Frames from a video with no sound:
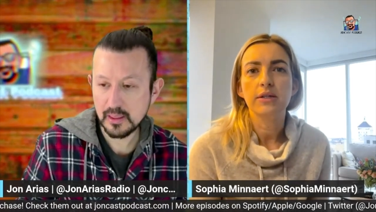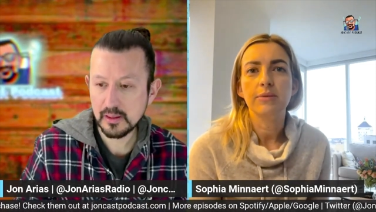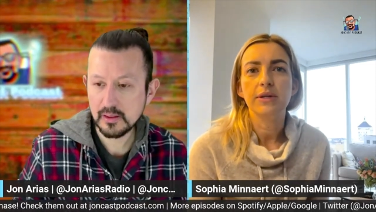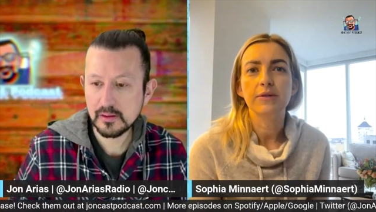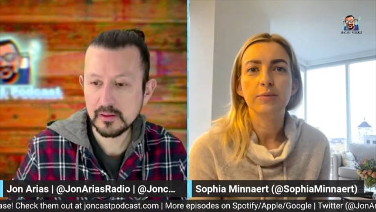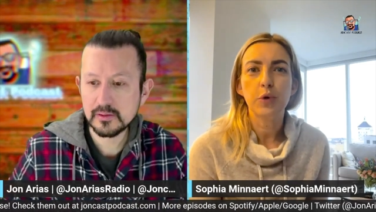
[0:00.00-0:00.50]
Speaker 1: to
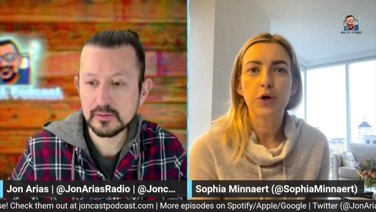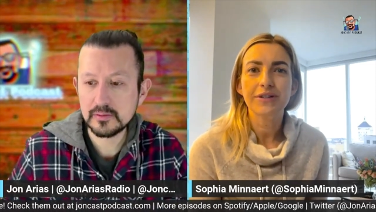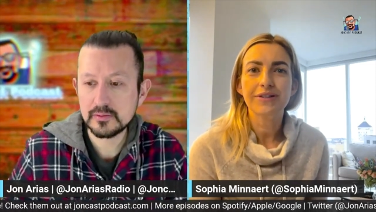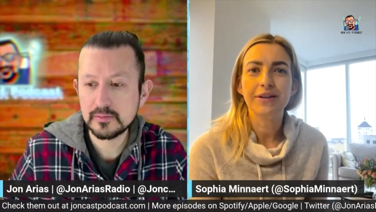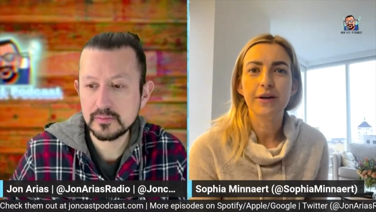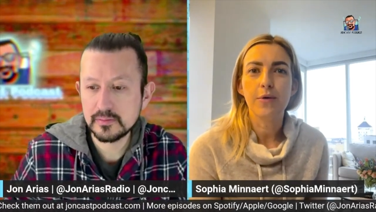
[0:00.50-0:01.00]
be in
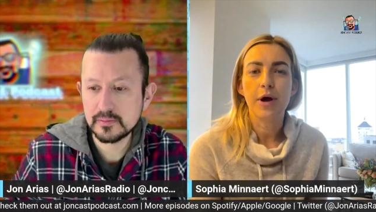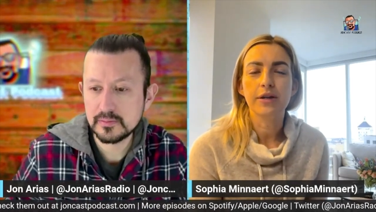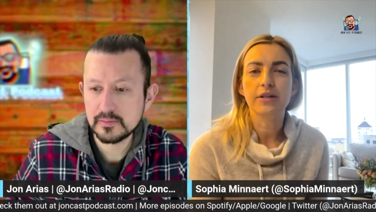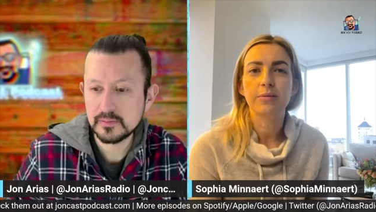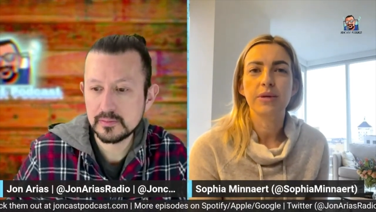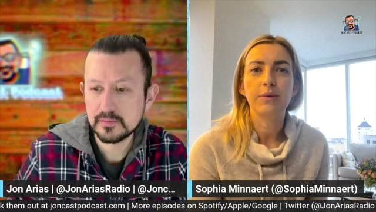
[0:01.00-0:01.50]
sports and I
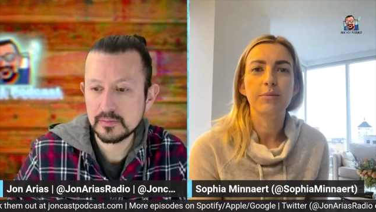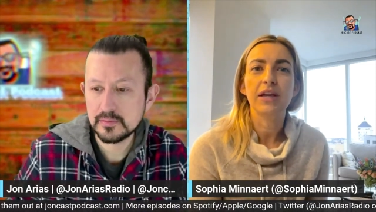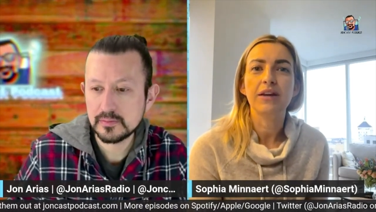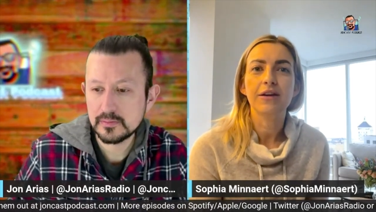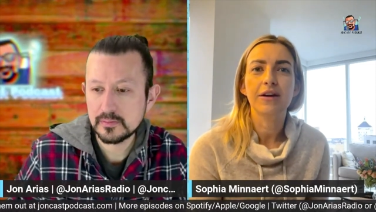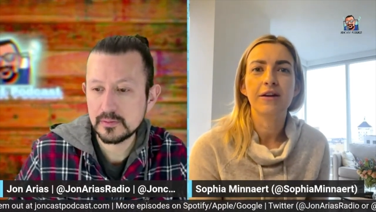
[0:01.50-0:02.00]
wanted to be in
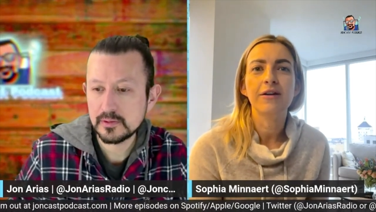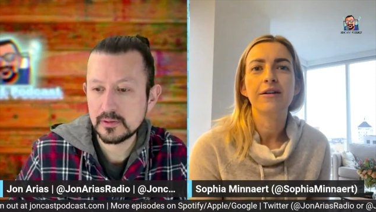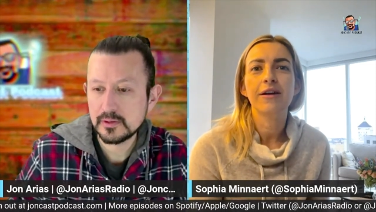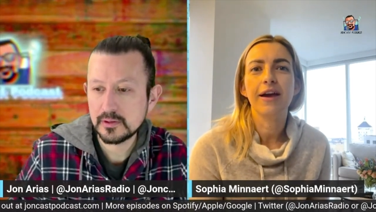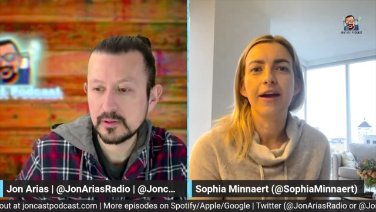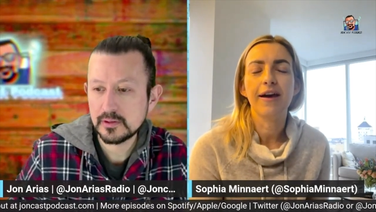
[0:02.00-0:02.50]
media
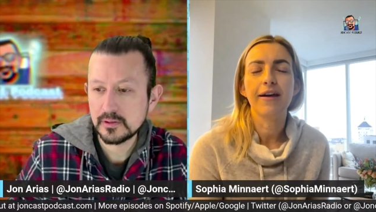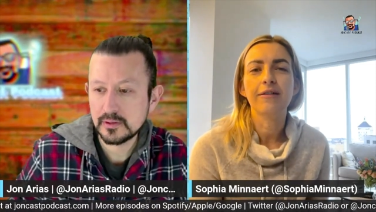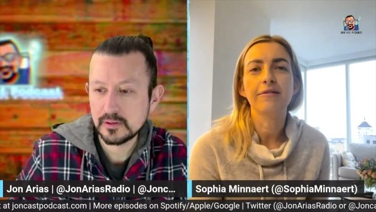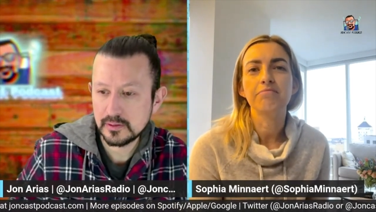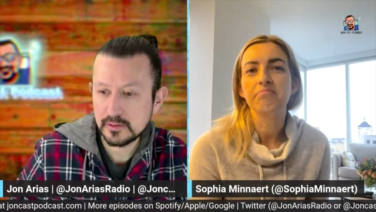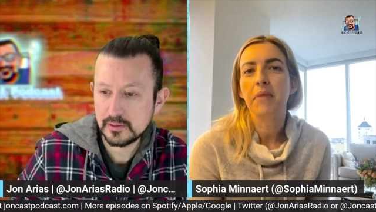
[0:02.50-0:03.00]

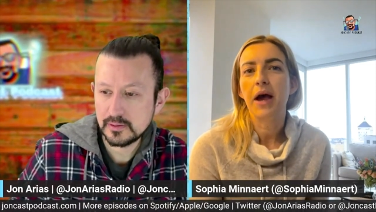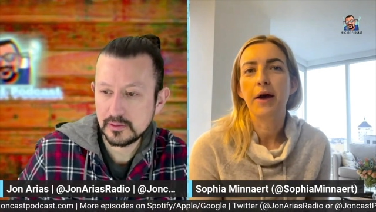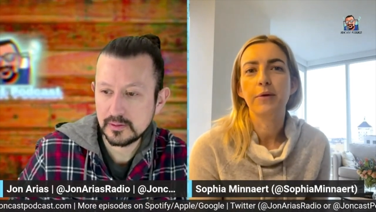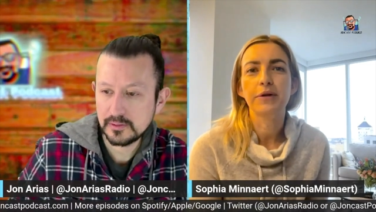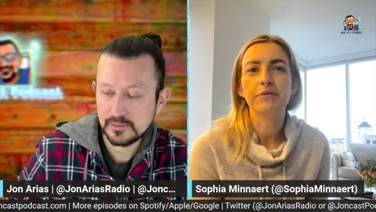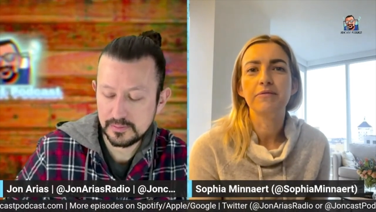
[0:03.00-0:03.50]
and
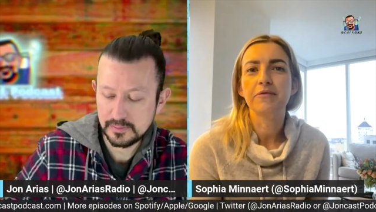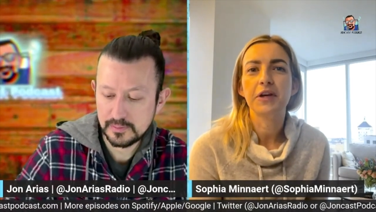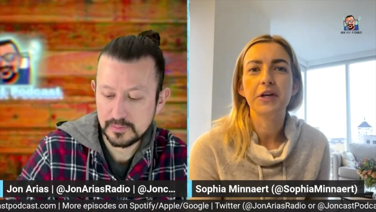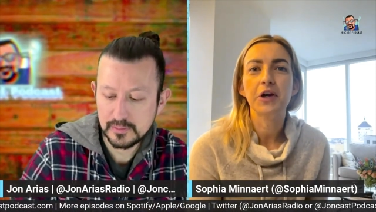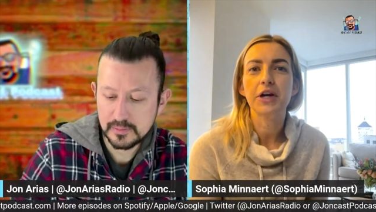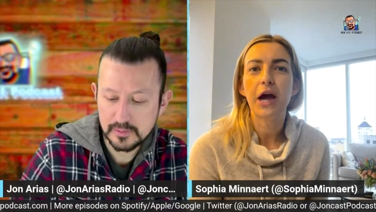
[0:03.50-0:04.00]
I would
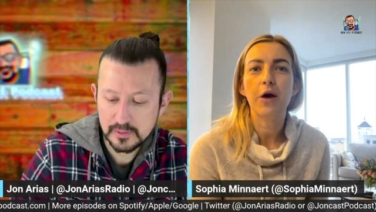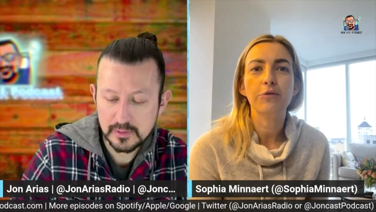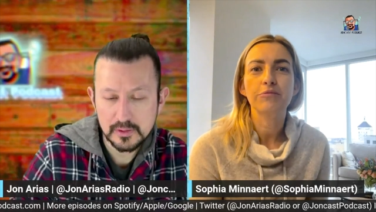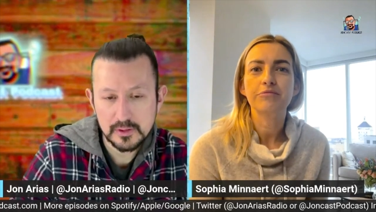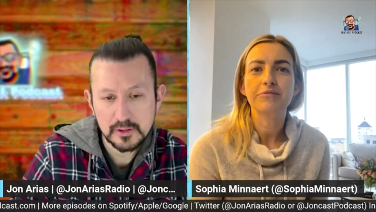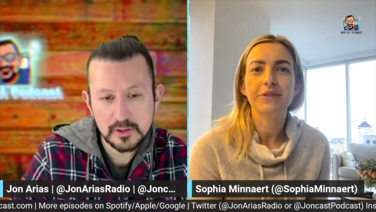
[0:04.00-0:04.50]
figure it
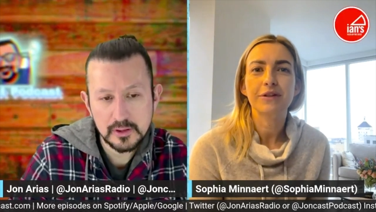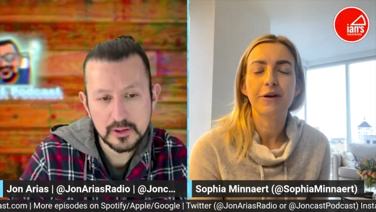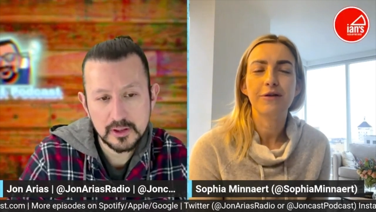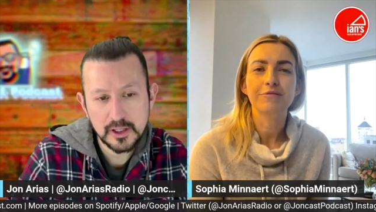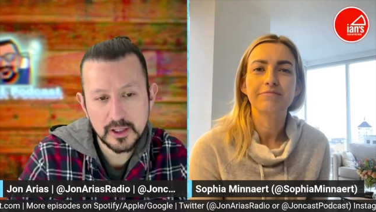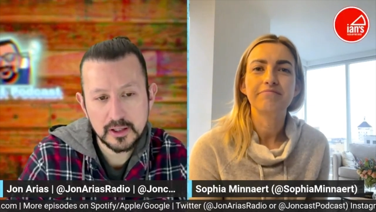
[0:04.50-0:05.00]
out. So,
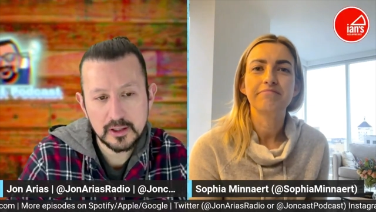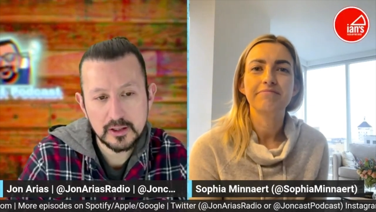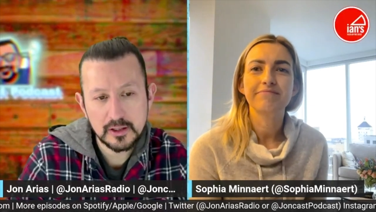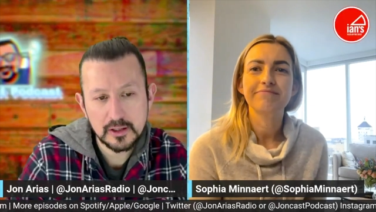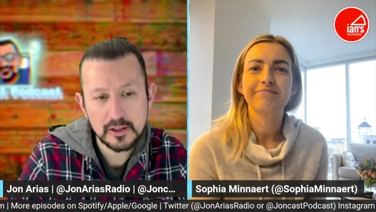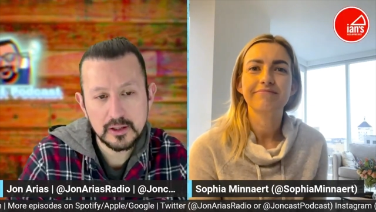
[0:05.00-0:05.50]
yeah,
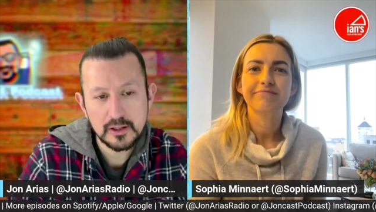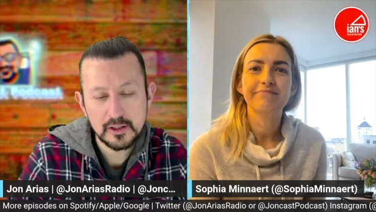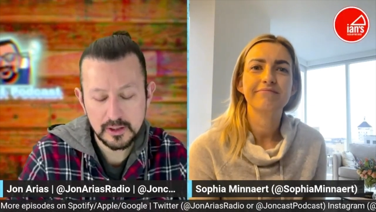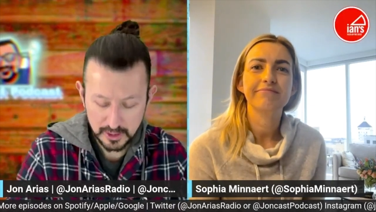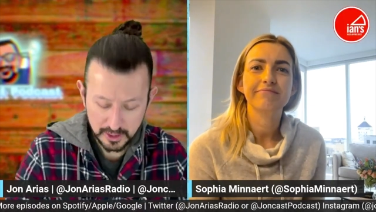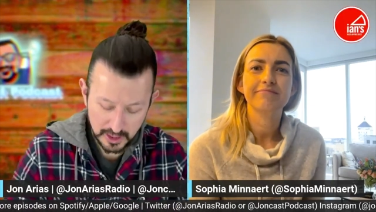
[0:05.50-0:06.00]

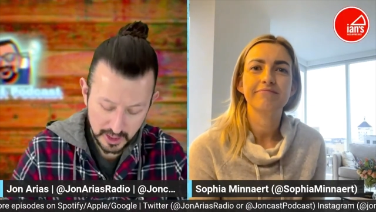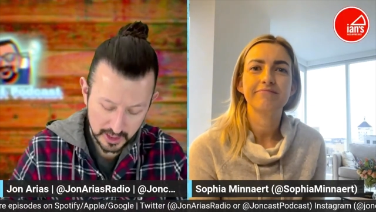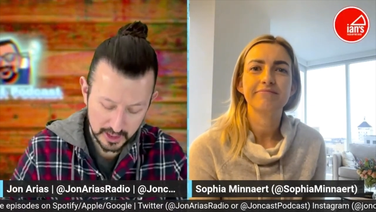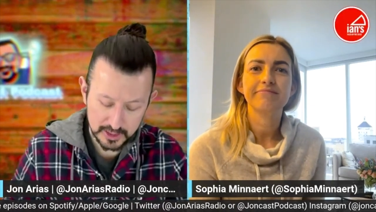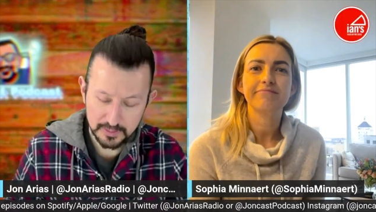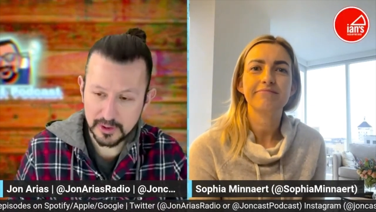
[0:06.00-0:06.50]
Speaker 2: yeah
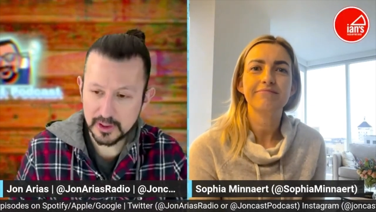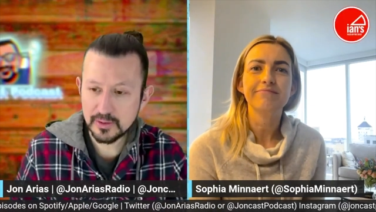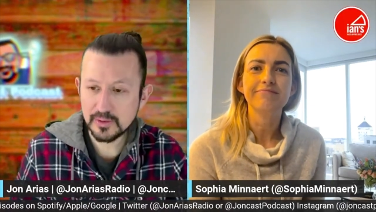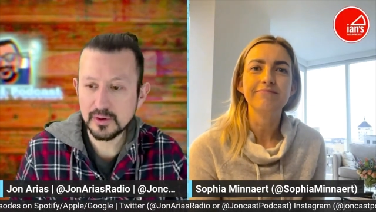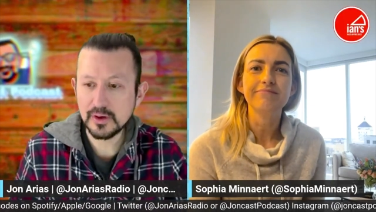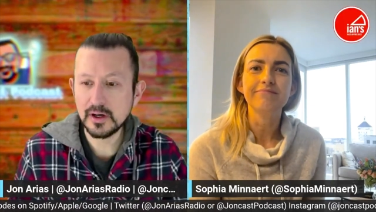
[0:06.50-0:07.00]
that's pretty
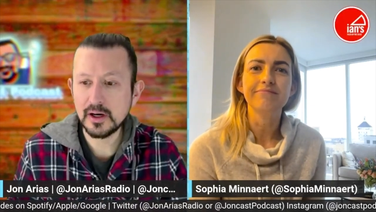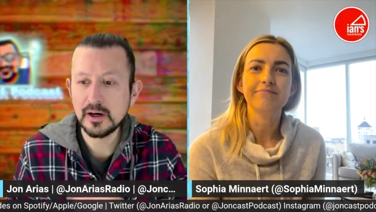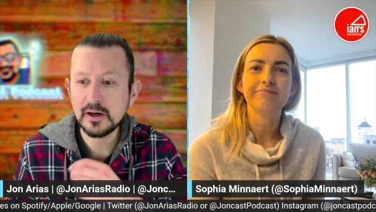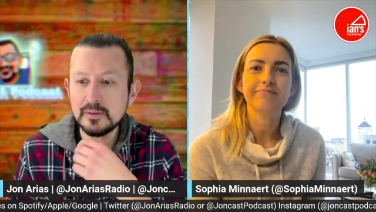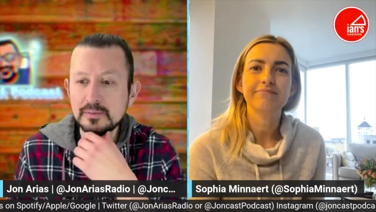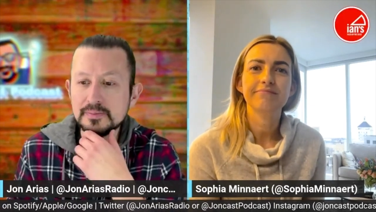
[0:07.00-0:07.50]
cool.
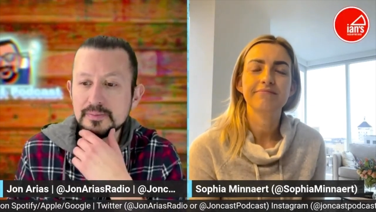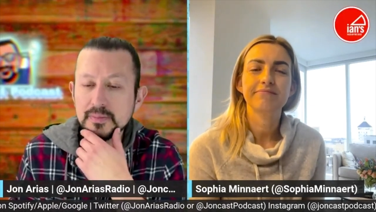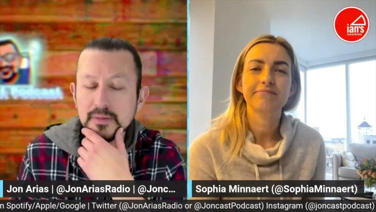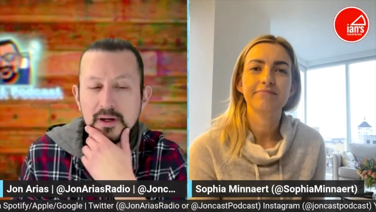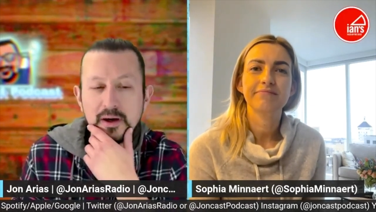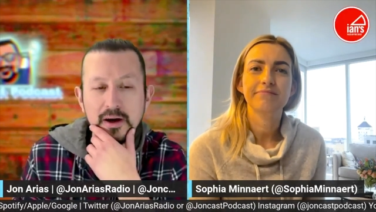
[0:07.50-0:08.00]
Um,
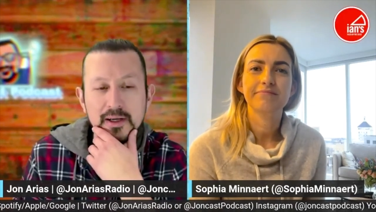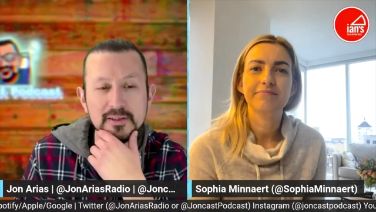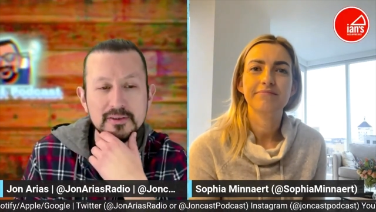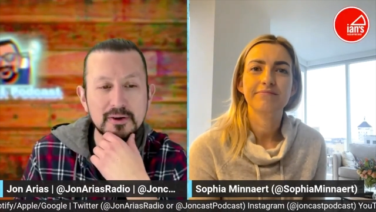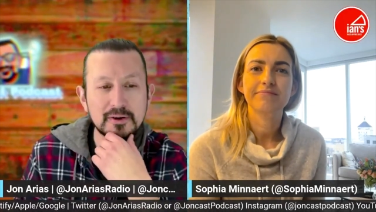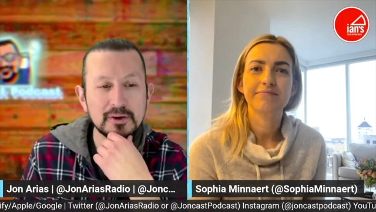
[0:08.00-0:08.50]
all right,
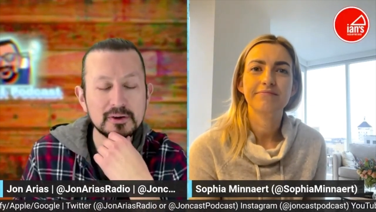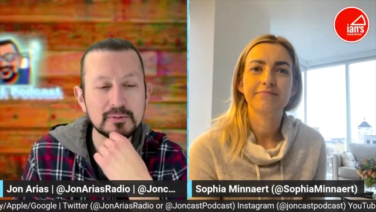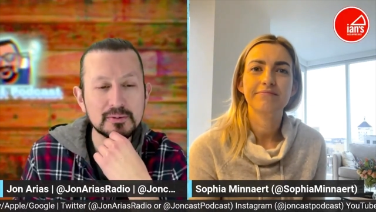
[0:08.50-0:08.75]
so you're you're